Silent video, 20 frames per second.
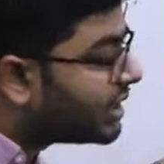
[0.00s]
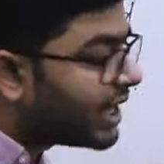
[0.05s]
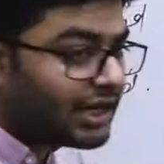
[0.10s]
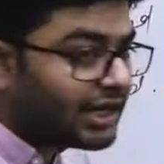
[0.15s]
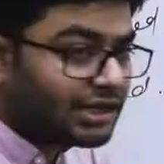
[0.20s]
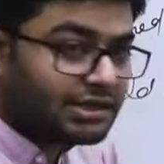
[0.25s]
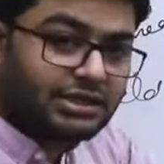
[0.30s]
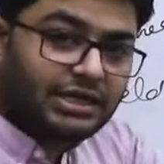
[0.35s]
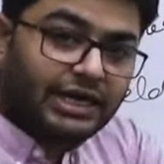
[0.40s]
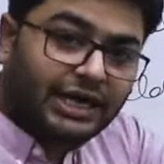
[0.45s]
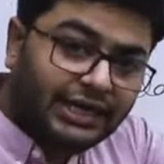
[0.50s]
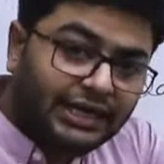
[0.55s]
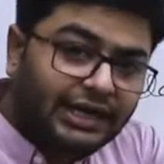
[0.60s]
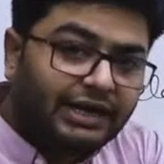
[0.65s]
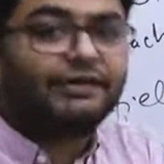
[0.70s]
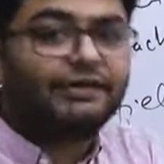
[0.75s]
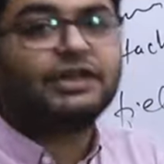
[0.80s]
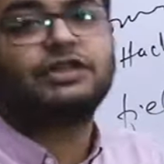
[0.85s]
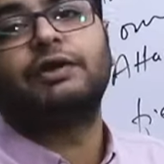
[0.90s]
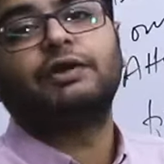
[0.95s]
things
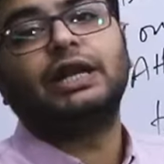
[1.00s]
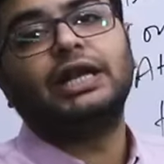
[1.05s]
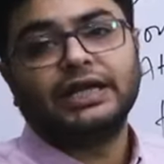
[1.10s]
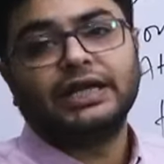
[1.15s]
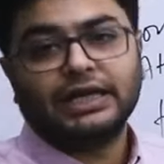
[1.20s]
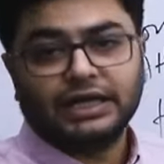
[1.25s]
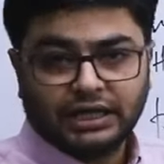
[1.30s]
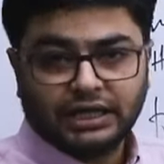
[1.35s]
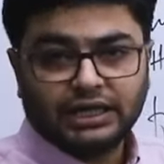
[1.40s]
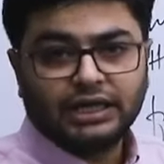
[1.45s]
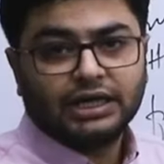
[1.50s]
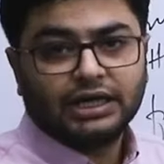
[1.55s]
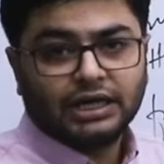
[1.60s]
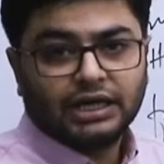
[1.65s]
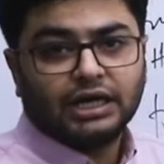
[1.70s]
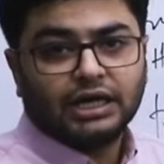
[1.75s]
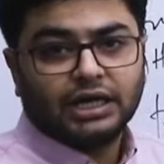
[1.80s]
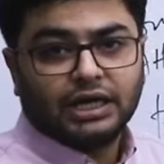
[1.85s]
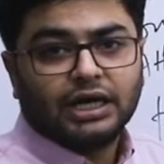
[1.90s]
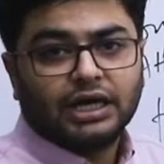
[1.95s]
individually,
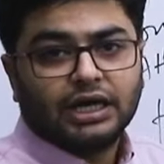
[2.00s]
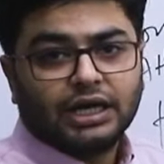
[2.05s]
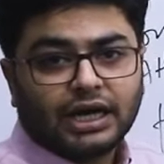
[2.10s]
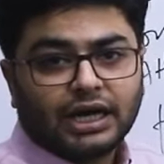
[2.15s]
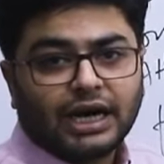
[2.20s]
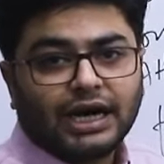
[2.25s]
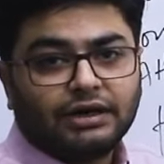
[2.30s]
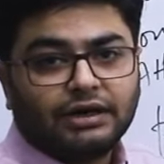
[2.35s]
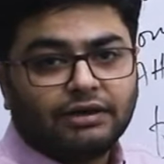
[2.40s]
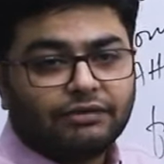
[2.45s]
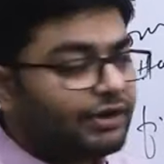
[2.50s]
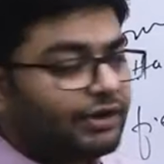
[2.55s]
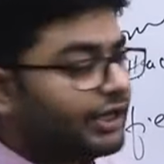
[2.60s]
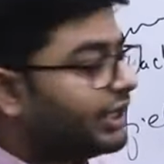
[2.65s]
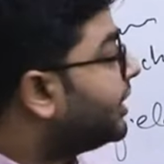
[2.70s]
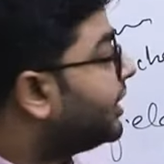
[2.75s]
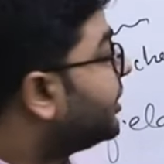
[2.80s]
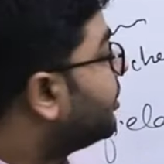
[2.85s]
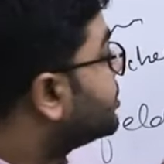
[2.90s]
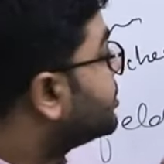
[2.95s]
right, we
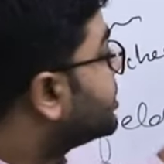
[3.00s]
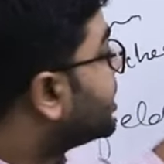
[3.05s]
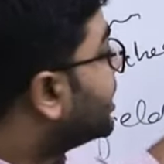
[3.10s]
need to